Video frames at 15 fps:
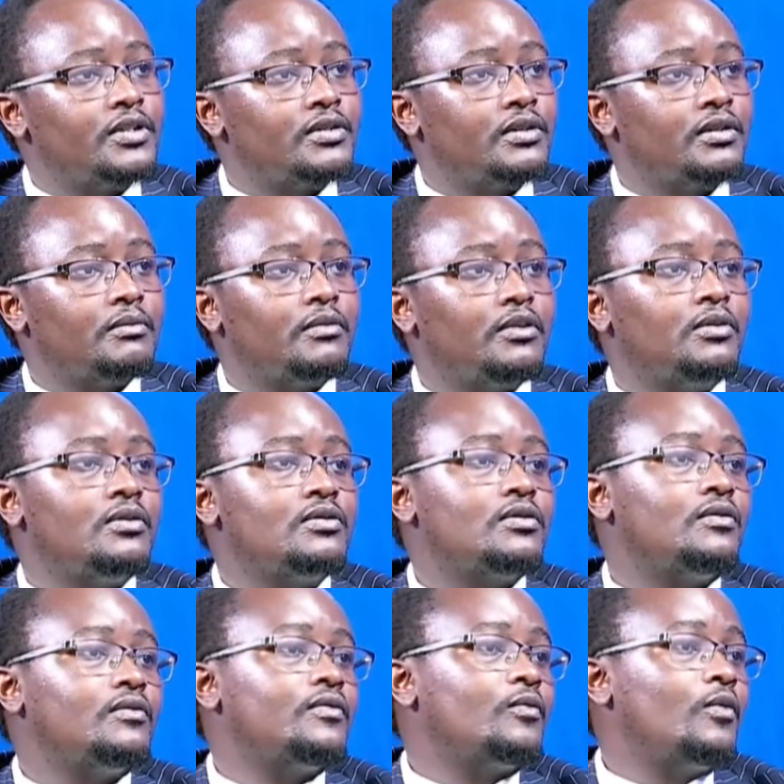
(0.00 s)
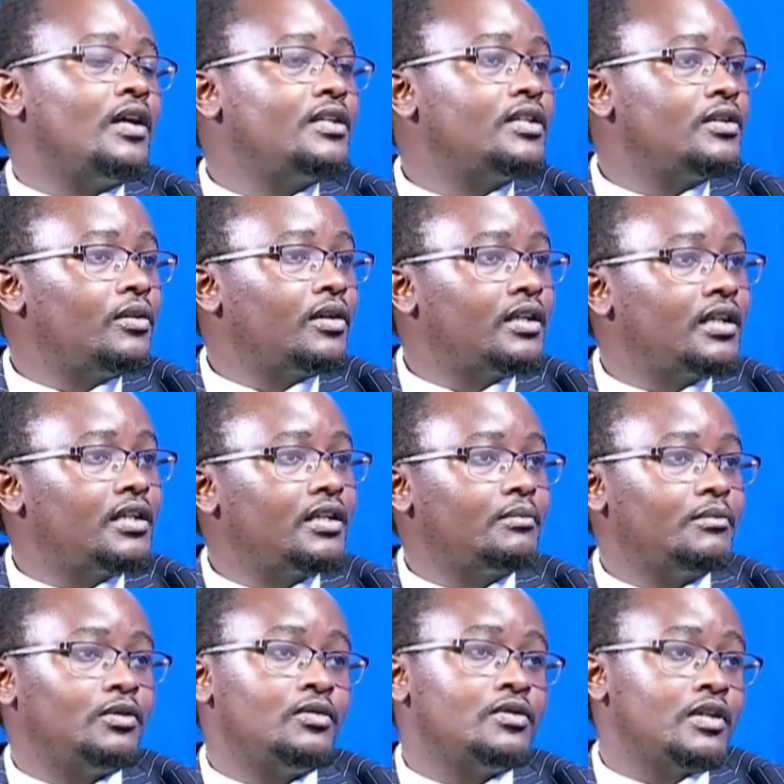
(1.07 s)
prison because of one thing or another.
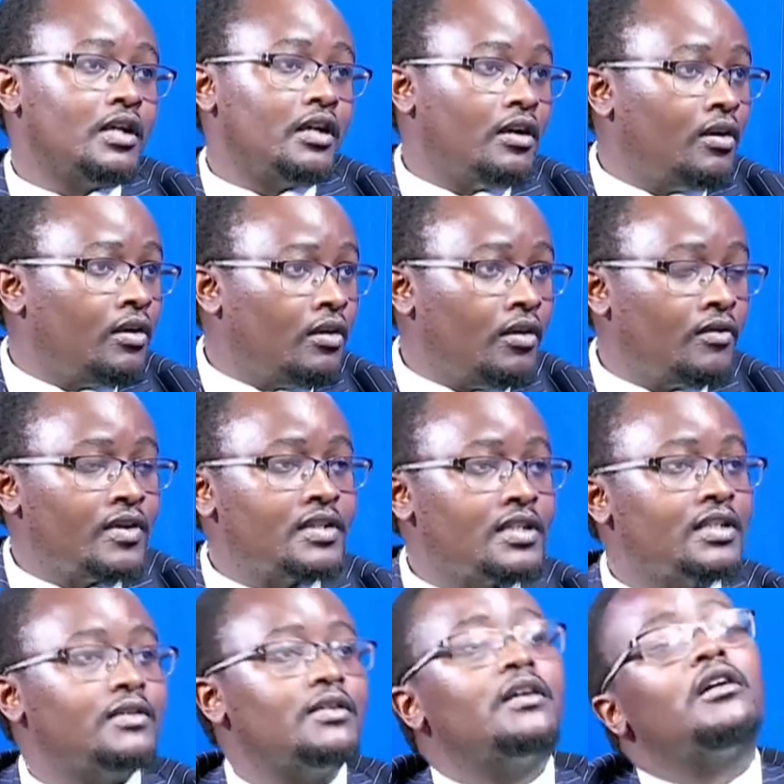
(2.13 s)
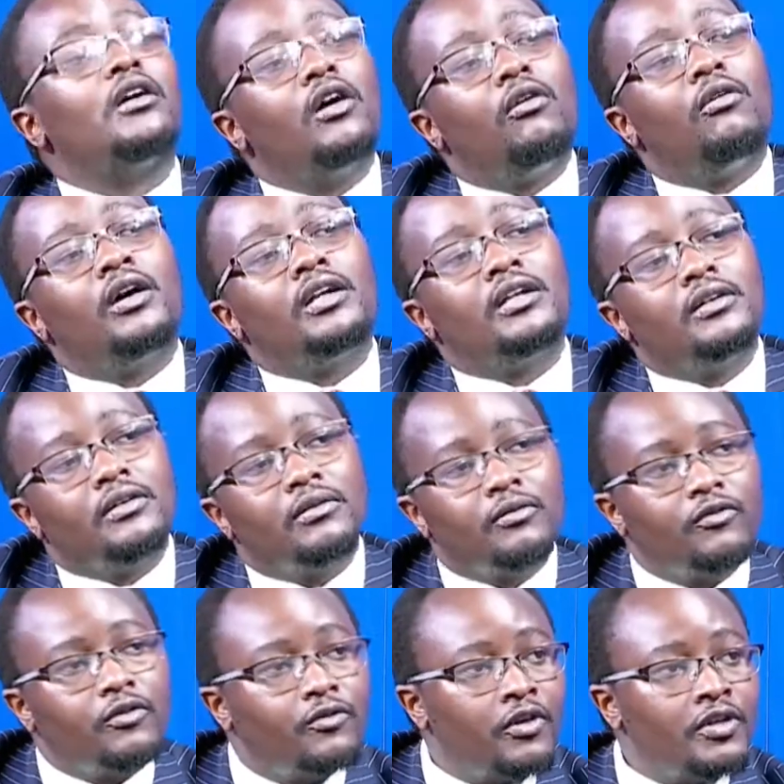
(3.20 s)
Because obviously our
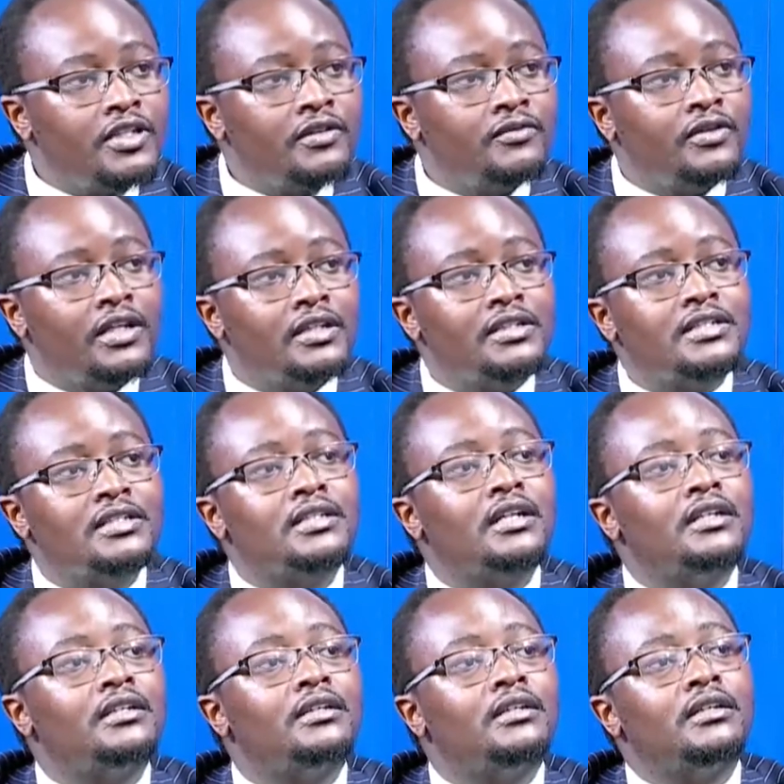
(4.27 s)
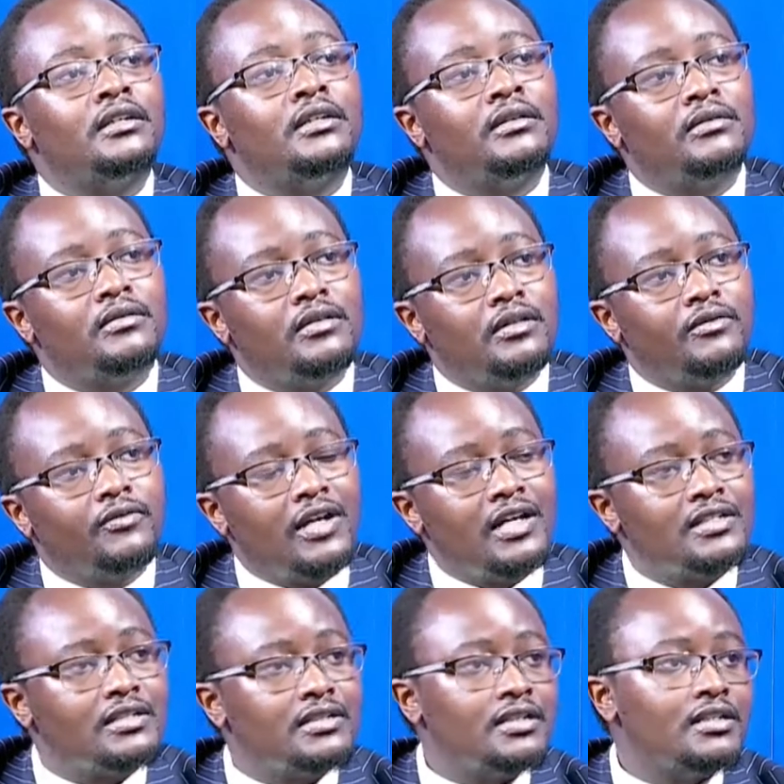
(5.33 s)
founding fathers and the
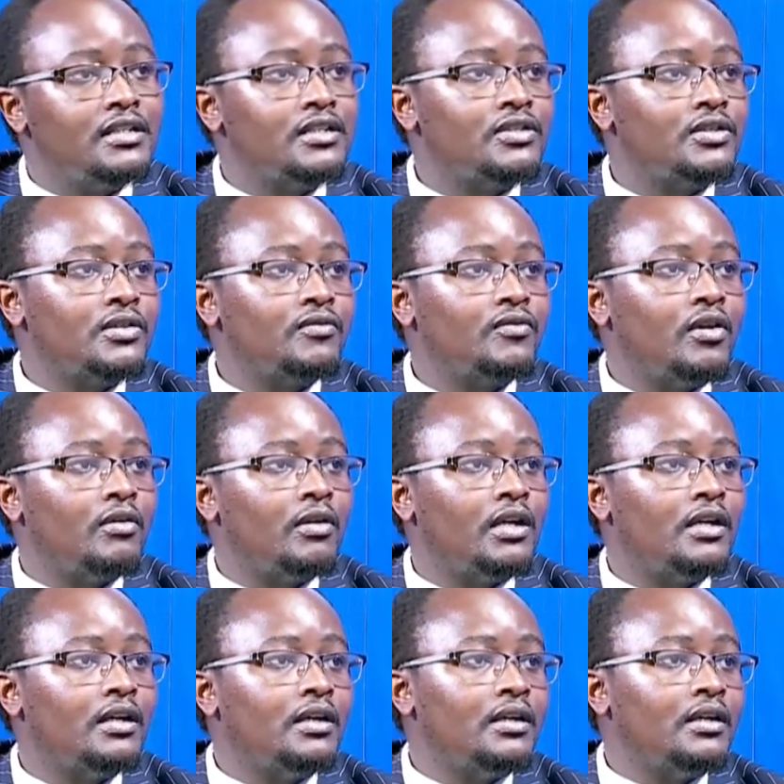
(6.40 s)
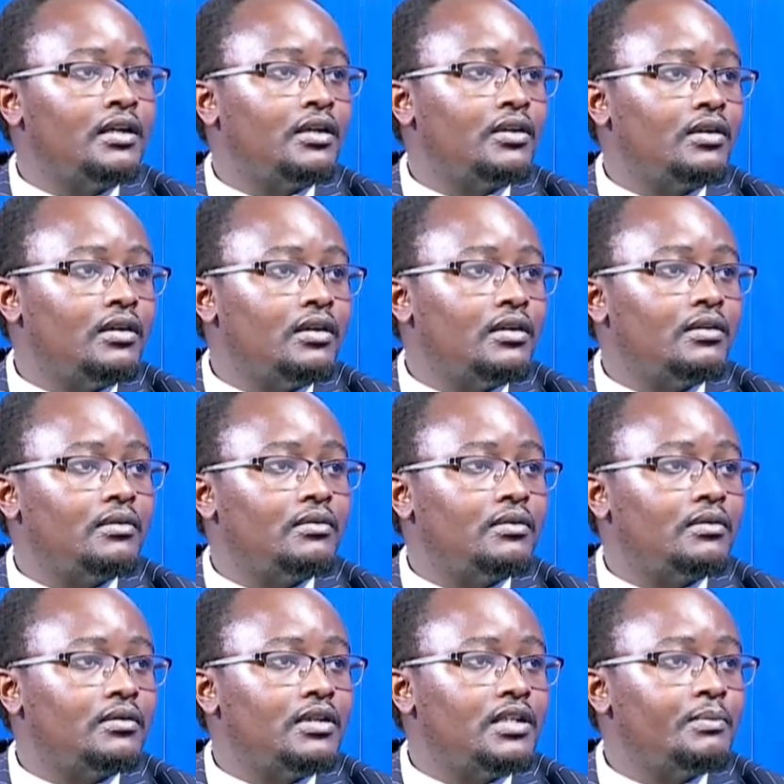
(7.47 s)
first generation of our
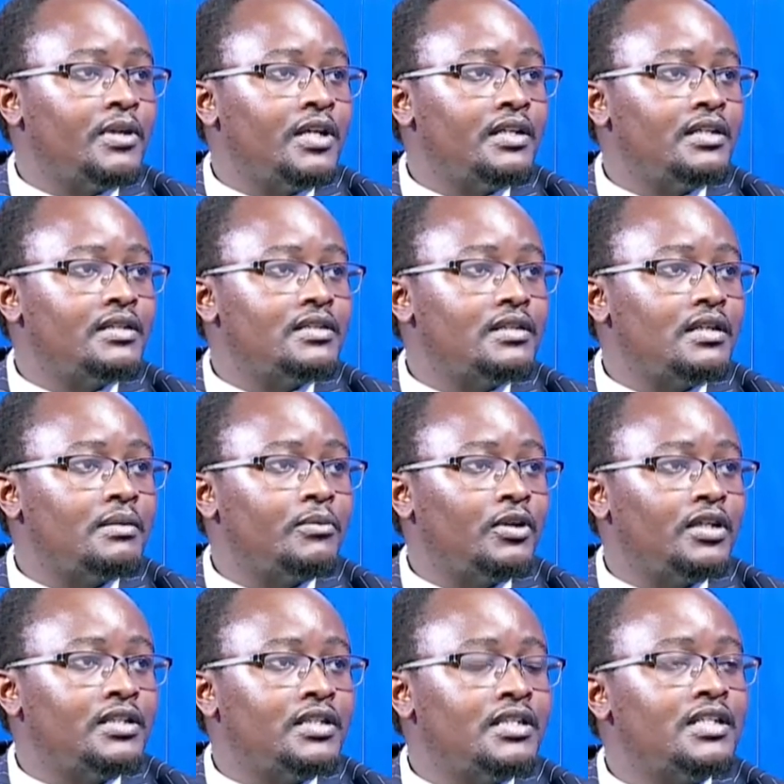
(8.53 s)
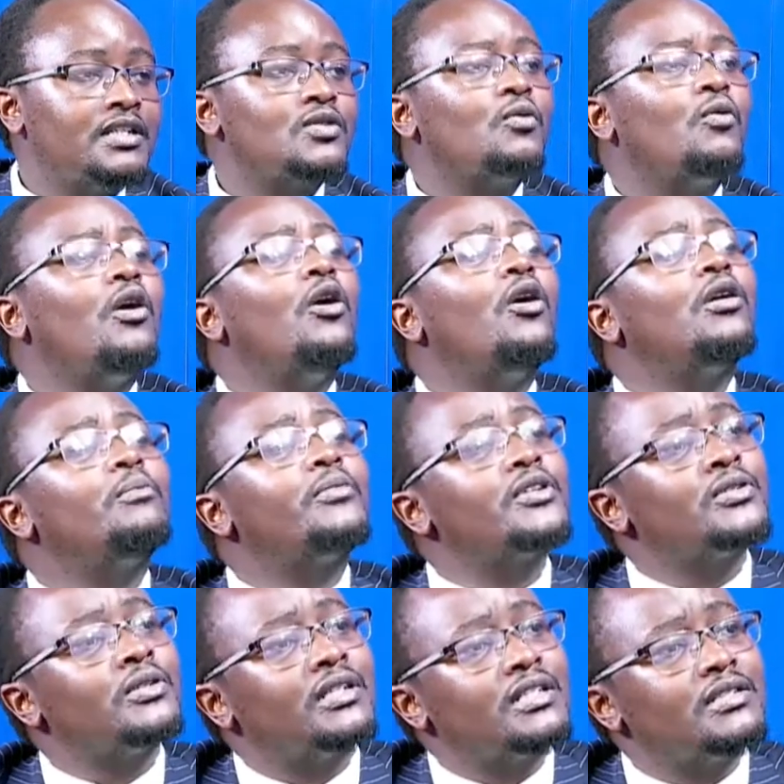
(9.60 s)
independence politicians were all
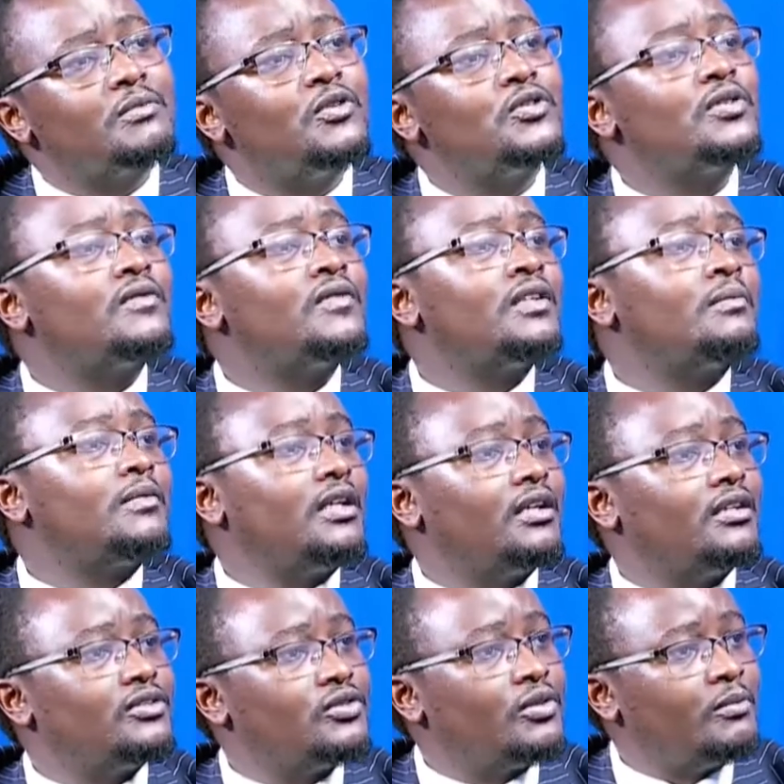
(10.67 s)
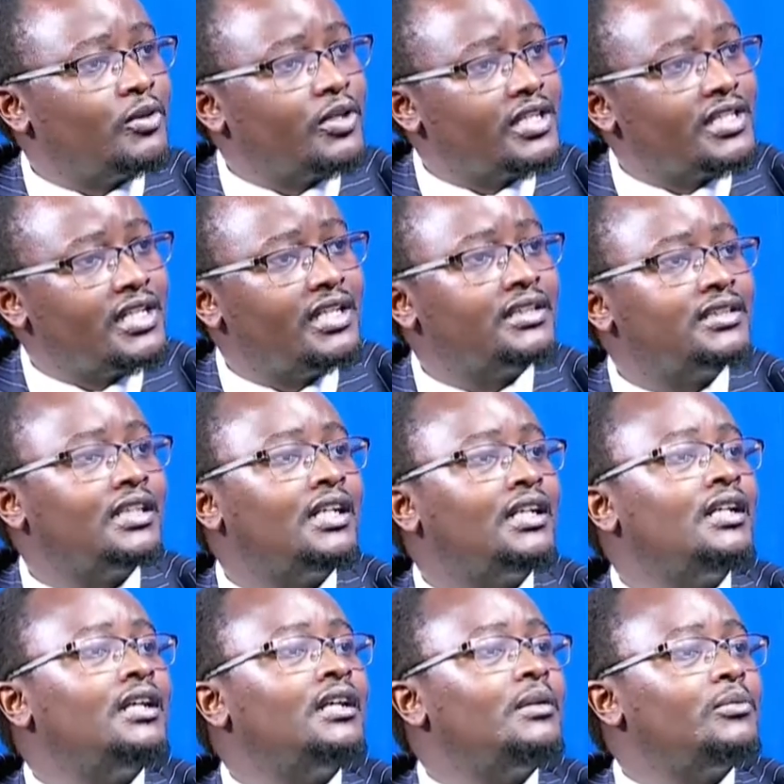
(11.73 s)
prisoners, most of them like Jomo Kenyatta.
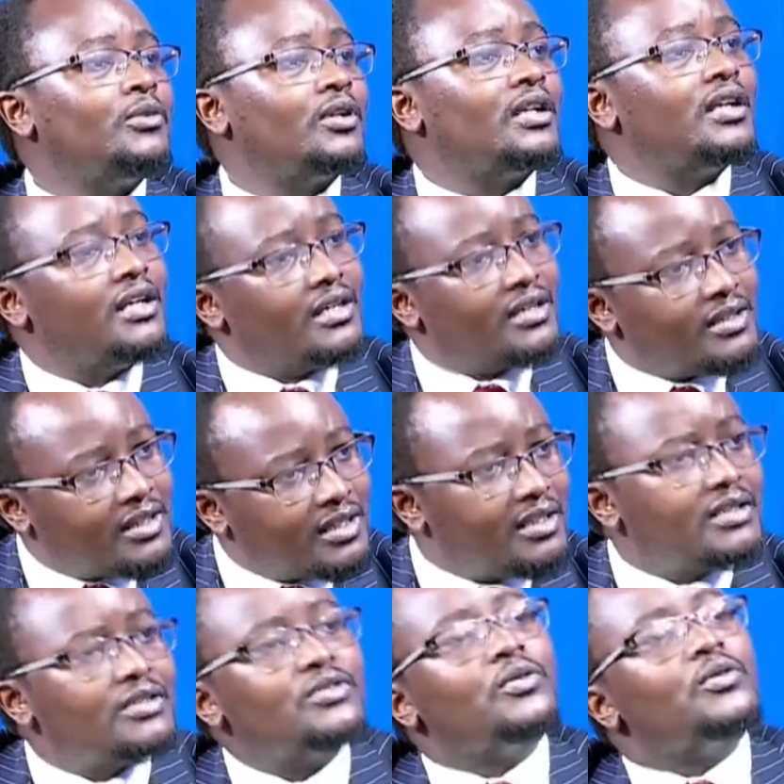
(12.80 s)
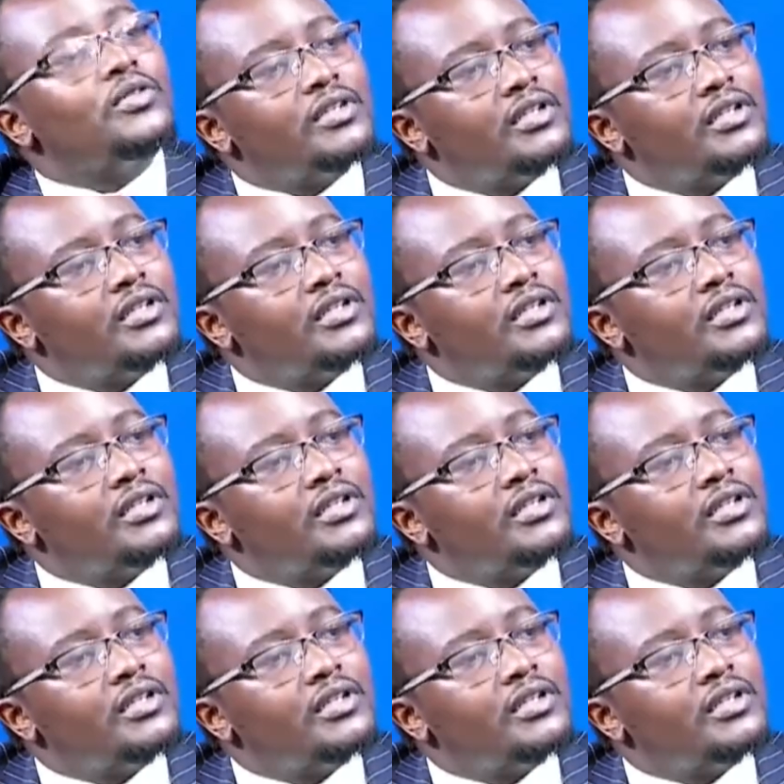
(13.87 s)
So